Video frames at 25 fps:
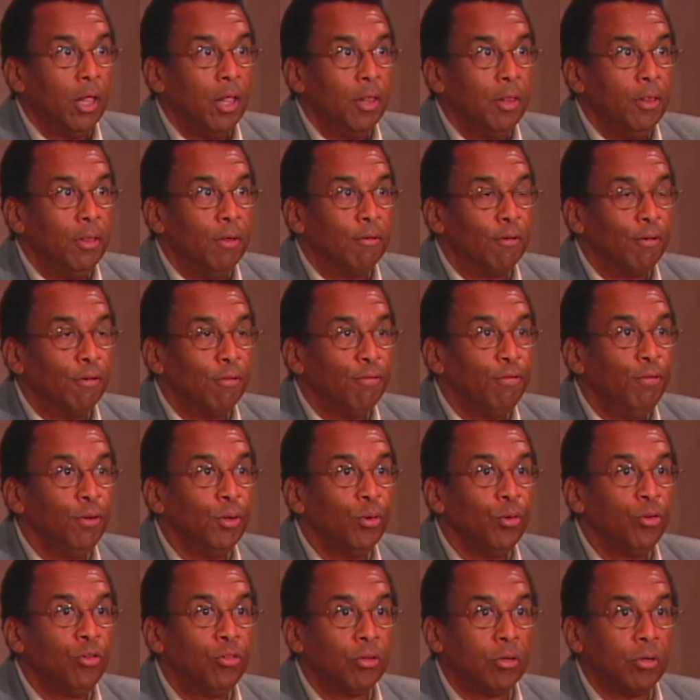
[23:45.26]
the
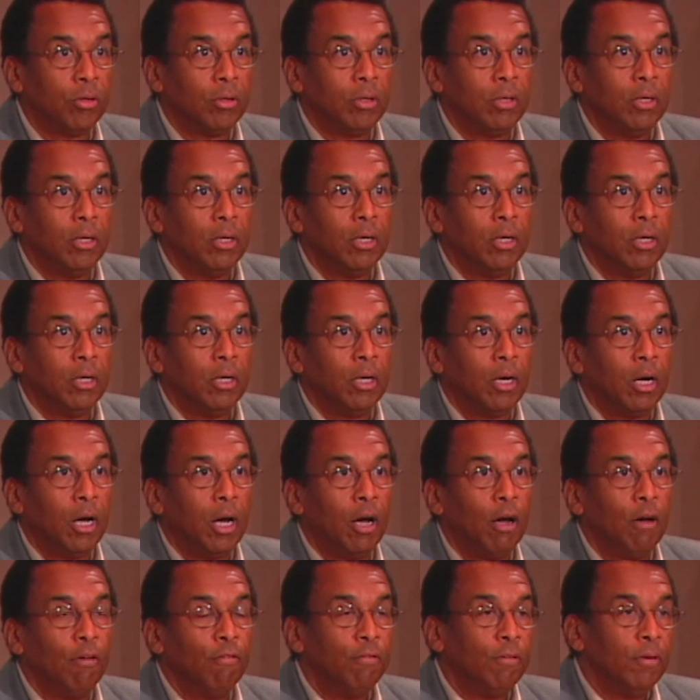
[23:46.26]
refusal
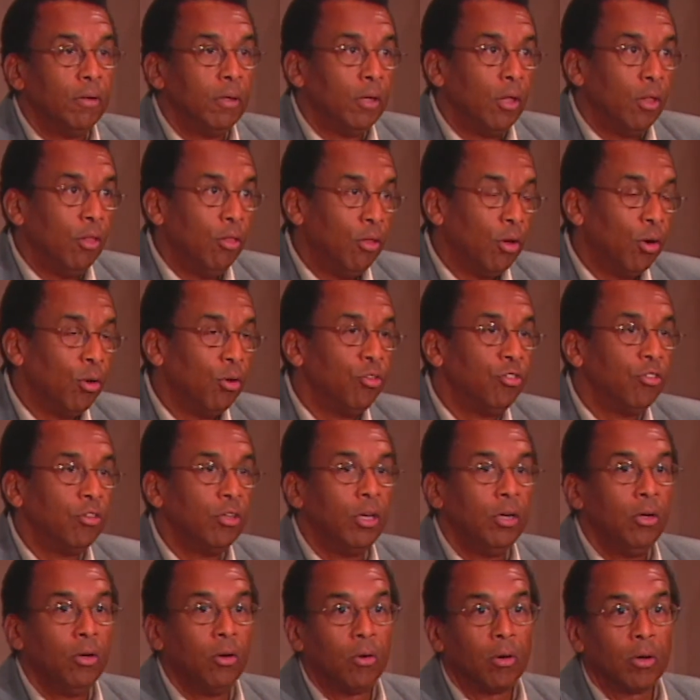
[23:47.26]
of those in the
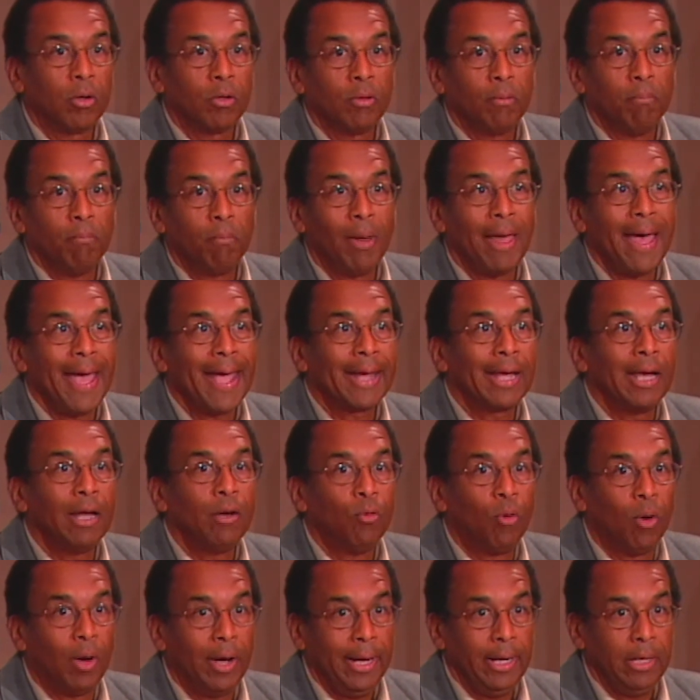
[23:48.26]
North, black and
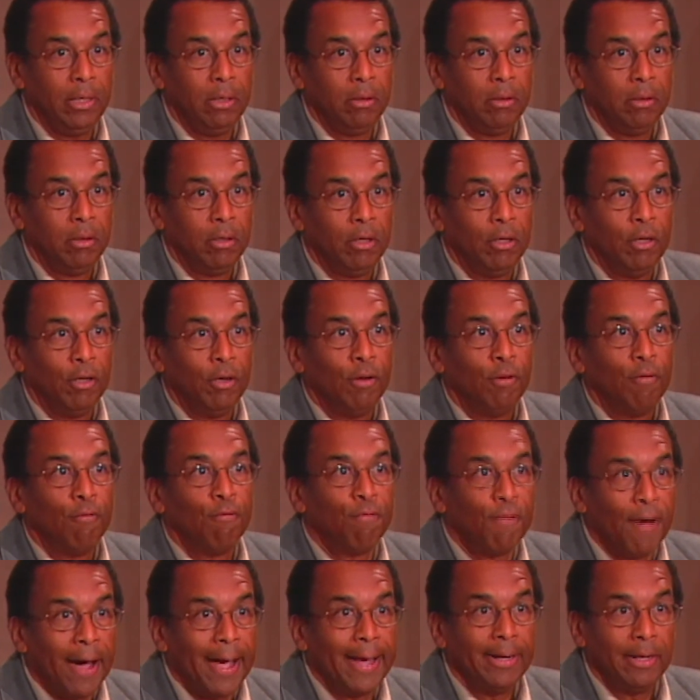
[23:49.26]
white,
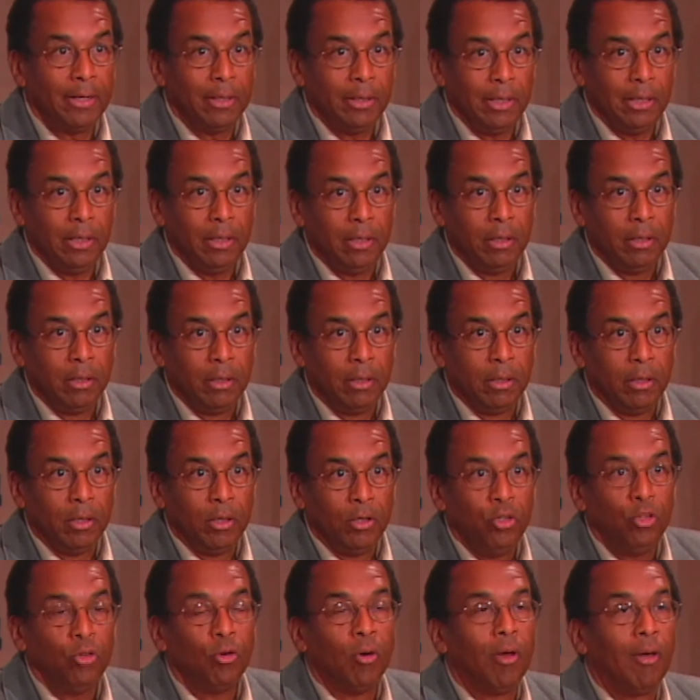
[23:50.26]
finally
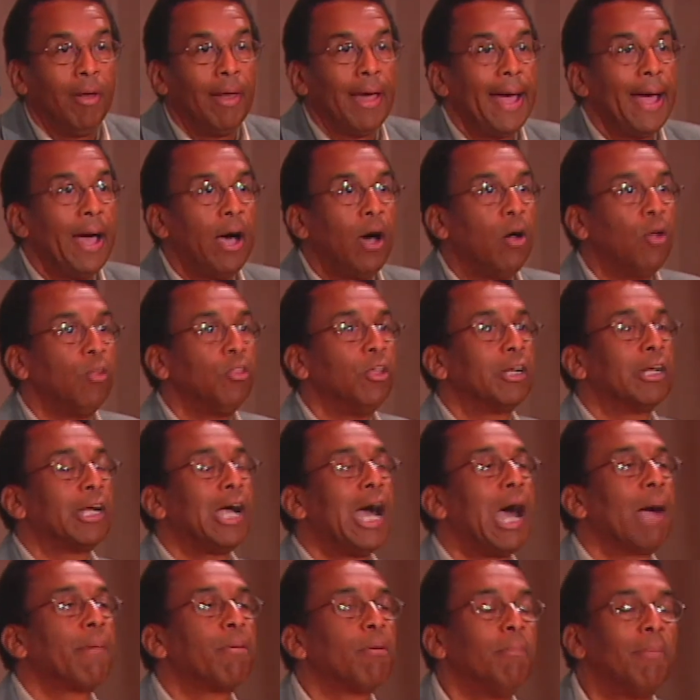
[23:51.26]
to allow the
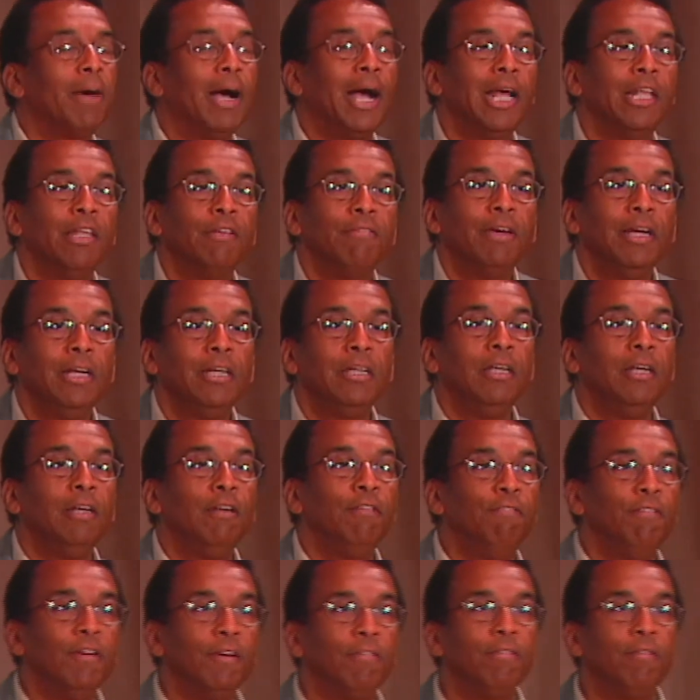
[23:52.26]
Compromise of
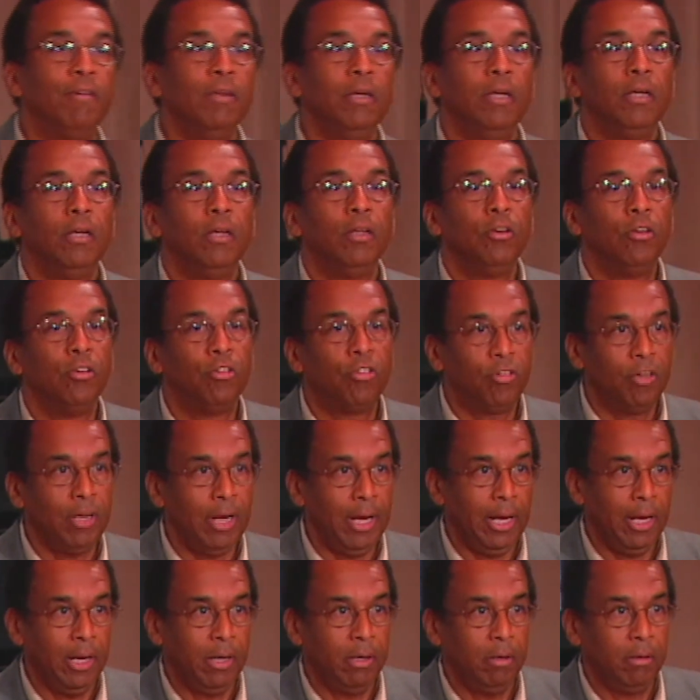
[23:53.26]
1850 to stand.